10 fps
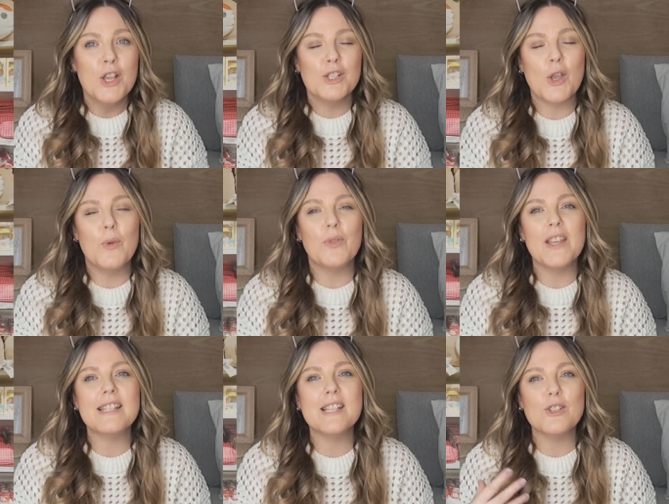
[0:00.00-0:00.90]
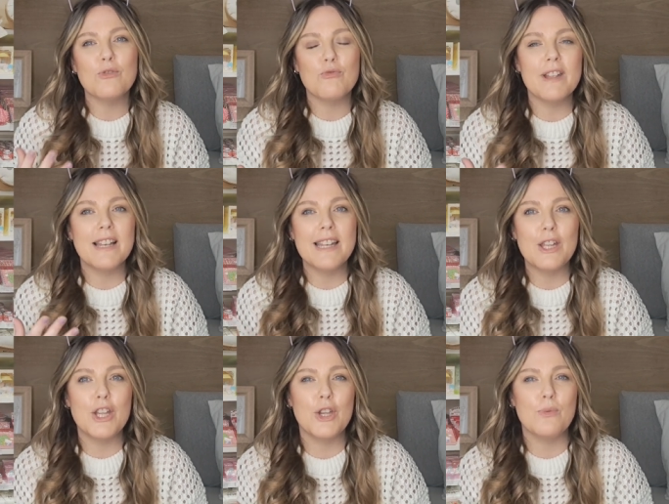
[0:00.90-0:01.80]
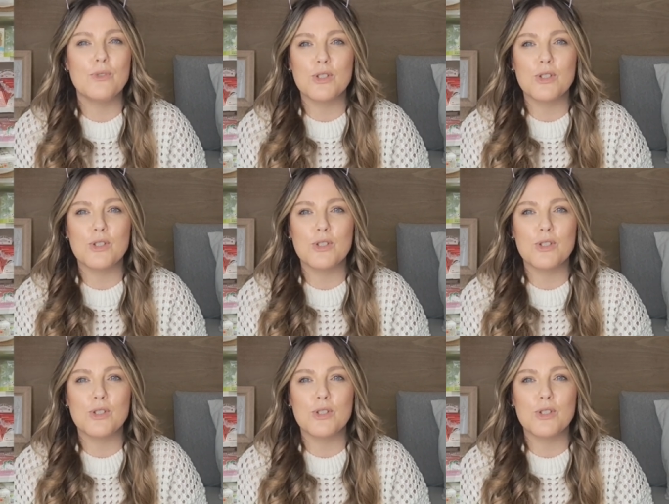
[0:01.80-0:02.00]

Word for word: So this is a really cute